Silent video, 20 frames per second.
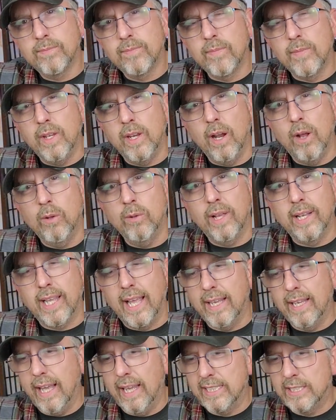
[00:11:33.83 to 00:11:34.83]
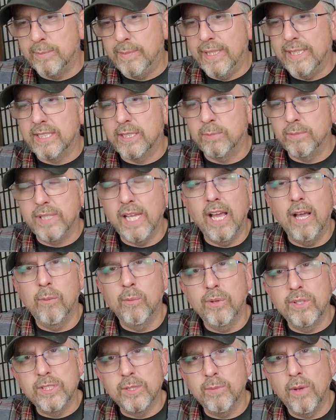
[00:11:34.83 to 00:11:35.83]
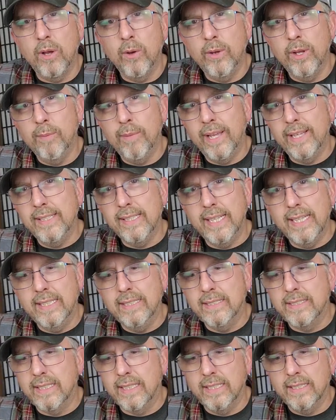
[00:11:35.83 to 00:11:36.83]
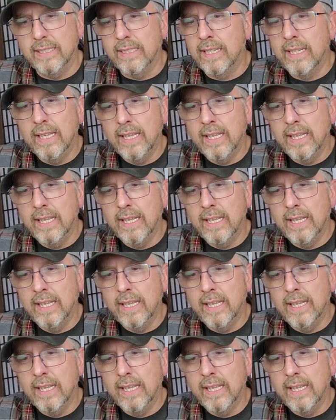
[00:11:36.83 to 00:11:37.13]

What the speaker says: You know, like I spent some time with some OM18s, and